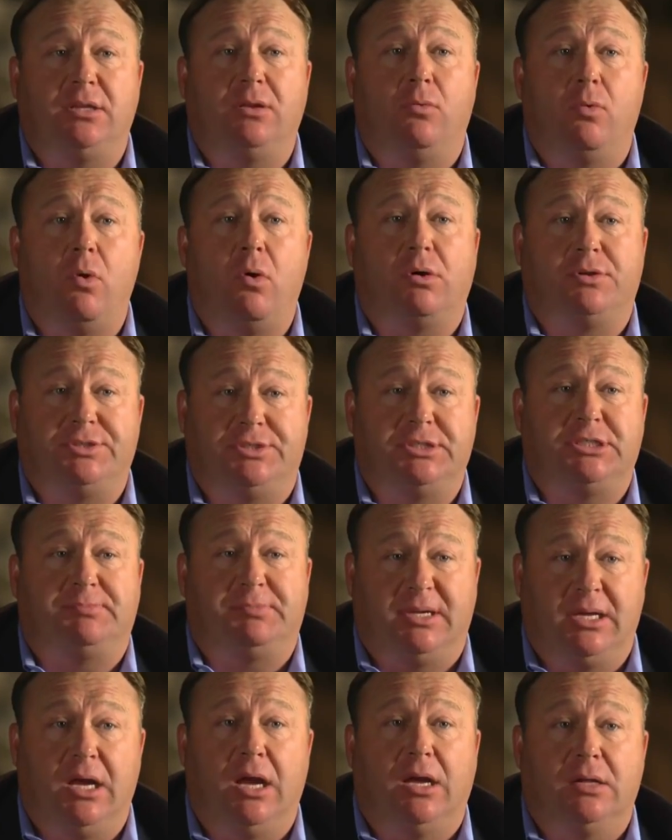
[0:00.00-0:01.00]
The war has just
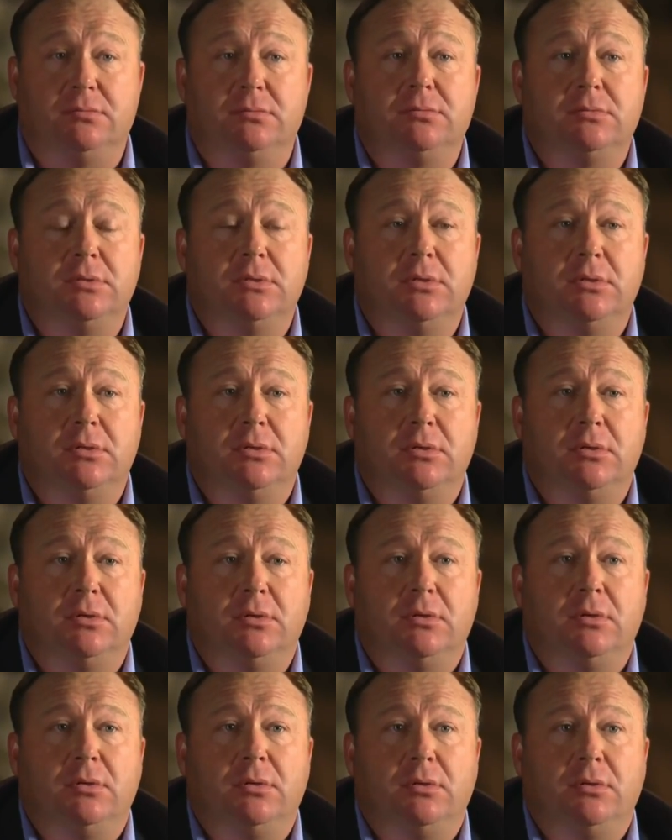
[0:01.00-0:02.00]
begun.
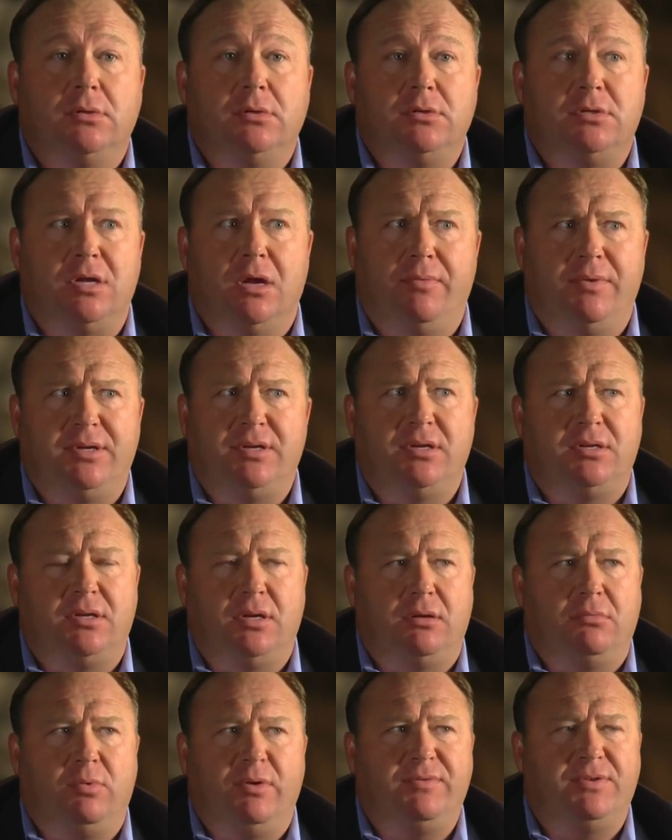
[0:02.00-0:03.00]
So this is
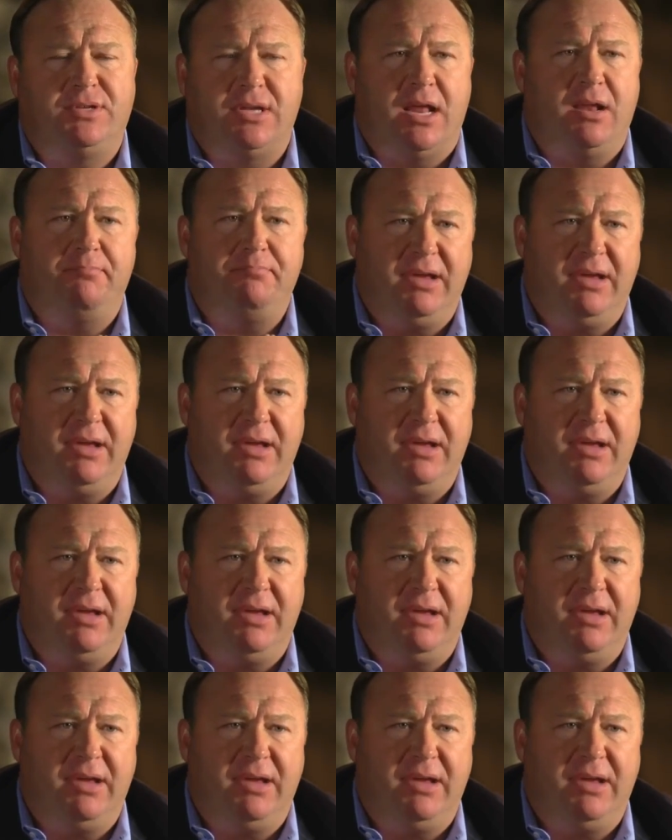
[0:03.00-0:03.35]
a, we just got a